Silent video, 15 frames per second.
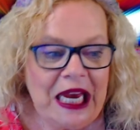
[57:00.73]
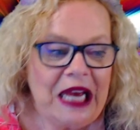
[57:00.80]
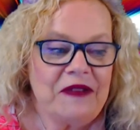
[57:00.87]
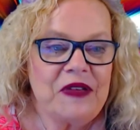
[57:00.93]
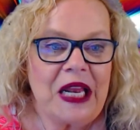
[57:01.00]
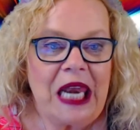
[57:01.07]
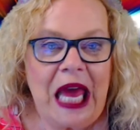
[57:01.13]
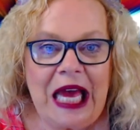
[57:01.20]

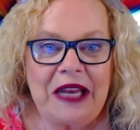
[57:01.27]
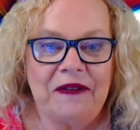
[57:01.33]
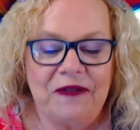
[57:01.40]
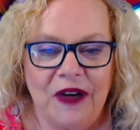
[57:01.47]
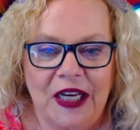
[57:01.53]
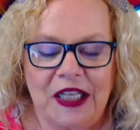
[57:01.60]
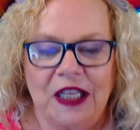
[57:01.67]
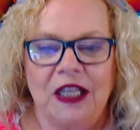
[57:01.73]
Have a lot of
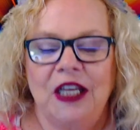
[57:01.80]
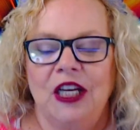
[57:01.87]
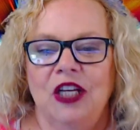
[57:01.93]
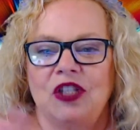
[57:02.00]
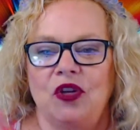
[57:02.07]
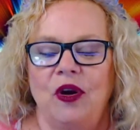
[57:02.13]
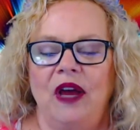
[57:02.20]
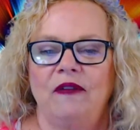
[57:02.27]
fun.
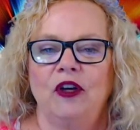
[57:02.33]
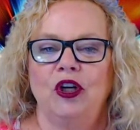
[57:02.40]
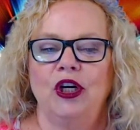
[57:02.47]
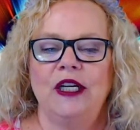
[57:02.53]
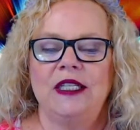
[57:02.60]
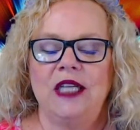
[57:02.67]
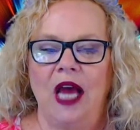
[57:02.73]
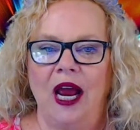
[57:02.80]
So have a
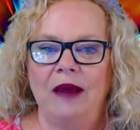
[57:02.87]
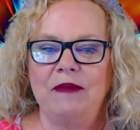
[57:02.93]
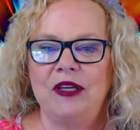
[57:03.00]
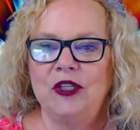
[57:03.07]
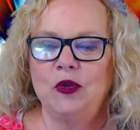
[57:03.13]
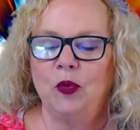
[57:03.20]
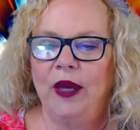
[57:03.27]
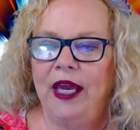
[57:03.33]
good time
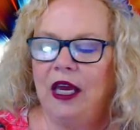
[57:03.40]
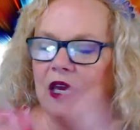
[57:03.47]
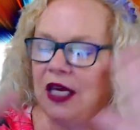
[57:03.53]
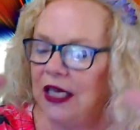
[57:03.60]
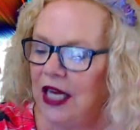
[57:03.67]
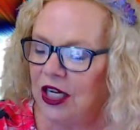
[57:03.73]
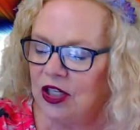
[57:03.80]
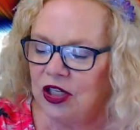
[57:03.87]
this week.
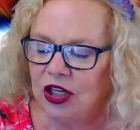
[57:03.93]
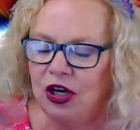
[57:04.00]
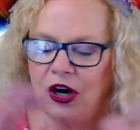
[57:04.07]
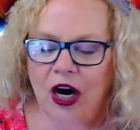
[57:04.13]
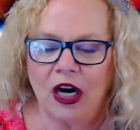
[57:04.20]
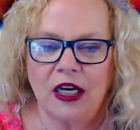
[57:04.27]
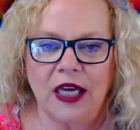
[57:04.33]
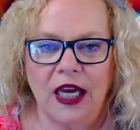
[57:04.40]
Connect to
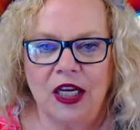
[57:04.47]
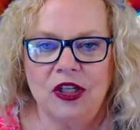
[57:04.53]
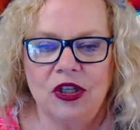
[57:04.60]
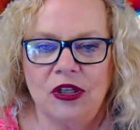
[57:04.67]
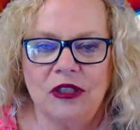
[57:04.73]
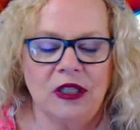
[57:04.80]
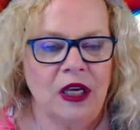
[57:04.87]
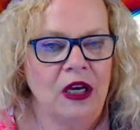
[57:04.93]
your
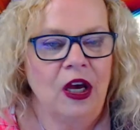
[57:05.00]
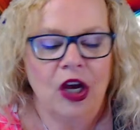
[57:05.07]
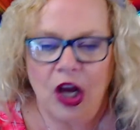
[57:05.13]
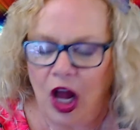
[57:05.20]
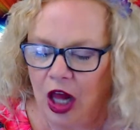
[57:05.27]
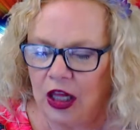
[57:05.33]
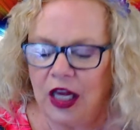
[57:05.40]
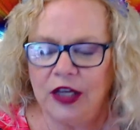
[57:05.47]
archangels,
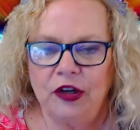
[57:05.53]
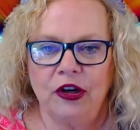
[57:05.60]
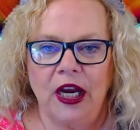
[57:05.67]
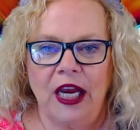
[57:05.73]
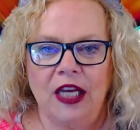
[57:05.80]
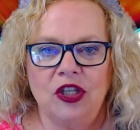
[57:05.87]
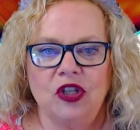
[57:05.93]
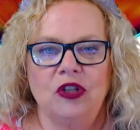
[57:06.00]
call on your
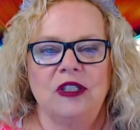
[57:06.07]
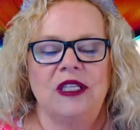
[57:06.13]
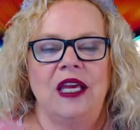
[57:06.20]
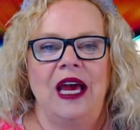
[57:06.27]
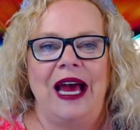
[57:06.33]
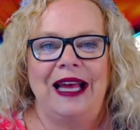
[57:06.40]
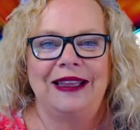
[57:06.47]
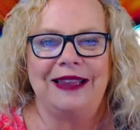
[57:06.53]
angels,
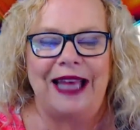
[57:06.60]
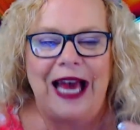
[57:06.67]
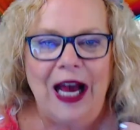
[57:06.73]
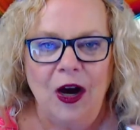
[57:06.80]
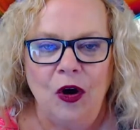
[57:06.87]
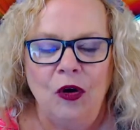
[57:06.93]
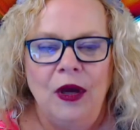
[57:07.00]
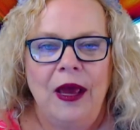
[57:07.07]

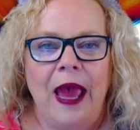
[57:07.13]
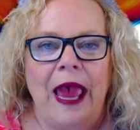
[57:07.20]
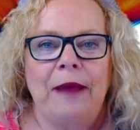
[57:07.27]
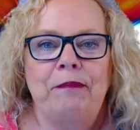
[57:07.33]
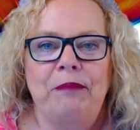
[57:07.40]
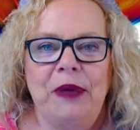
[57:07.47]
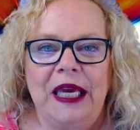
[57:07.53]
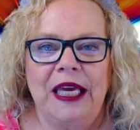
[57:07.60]
allow
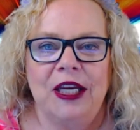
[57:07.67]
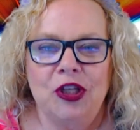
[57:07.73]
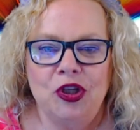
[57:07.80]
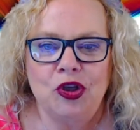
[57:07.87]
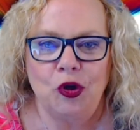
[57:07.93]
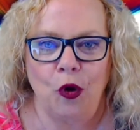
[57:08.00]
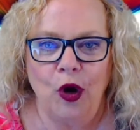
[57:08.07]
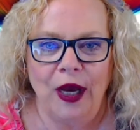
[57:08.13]
and be in
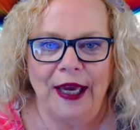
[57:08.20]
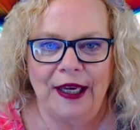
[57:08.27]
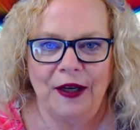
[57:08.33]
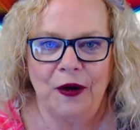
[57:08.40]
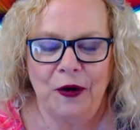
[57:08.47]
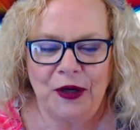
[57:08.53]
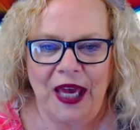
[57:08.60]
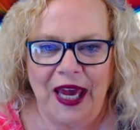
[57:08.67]
joy,
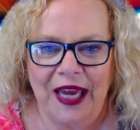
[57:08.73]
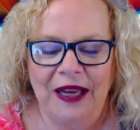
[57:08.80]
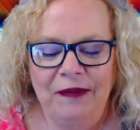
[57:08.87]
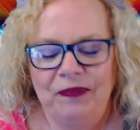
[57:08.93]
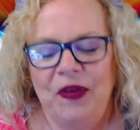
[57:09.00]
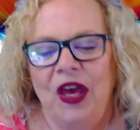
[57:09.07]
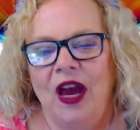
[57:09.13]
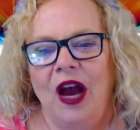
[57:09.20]

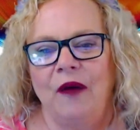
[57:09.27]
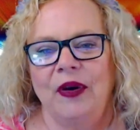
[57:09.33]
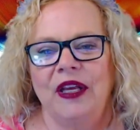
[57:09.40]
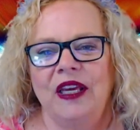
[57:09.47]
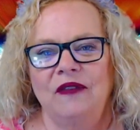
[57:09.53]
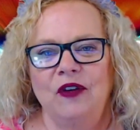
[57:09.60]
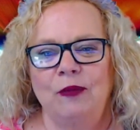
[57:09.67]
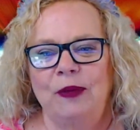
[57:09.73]
okay? I want
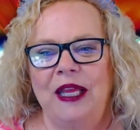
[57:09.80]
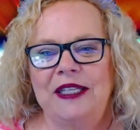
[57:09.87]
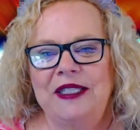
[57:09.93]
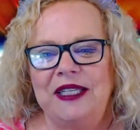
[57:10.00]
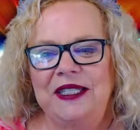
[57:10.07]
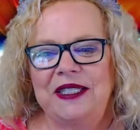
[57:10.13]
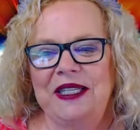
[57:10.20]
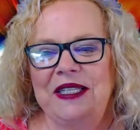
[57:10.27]
to give you
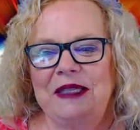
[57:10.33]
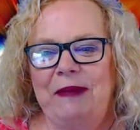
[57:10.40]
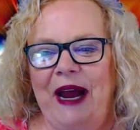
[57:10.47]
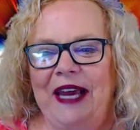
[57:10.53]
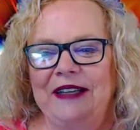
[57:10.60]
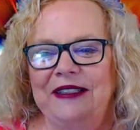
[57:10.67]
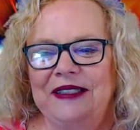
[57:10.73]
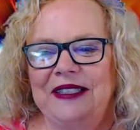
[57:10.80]
blessings and
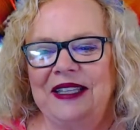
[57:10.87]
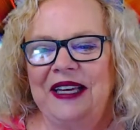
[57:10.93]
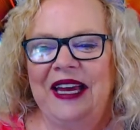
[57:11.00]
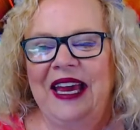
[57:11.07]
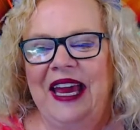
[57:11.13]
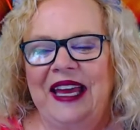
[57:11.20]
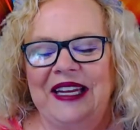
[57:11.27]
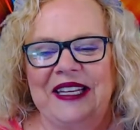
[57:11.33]
smiles.
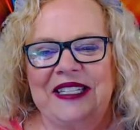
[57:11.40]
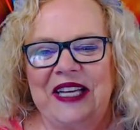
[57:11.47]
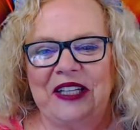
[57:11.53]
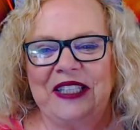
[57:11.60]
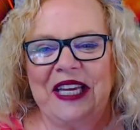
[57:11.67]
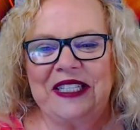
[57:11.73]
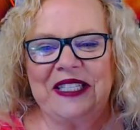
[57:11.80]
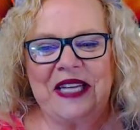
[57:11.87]
And
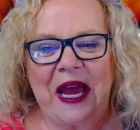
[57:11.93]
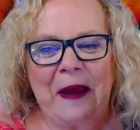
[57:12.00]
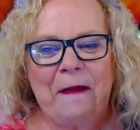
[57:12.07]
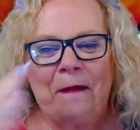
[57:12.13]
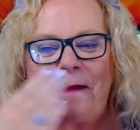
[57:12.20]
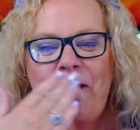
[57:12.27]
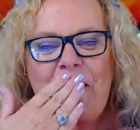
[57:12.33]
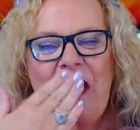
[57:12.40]
until next
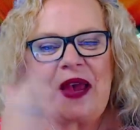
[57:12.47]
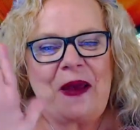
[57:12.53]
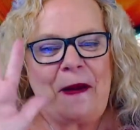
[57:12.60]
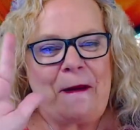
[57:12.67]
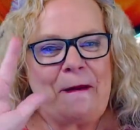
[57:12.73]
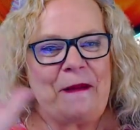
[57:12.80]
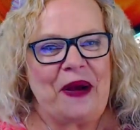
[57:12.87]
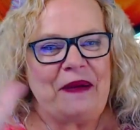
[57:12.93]
time,
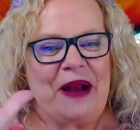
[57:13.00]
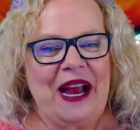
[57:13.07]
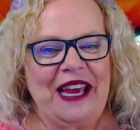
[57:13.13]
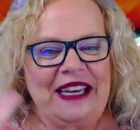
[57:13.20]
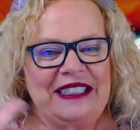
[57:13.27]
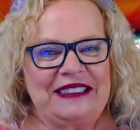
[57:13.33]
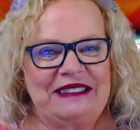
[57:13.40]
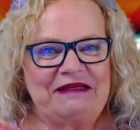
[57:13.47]
bye
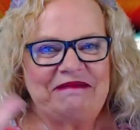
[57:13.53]
bye.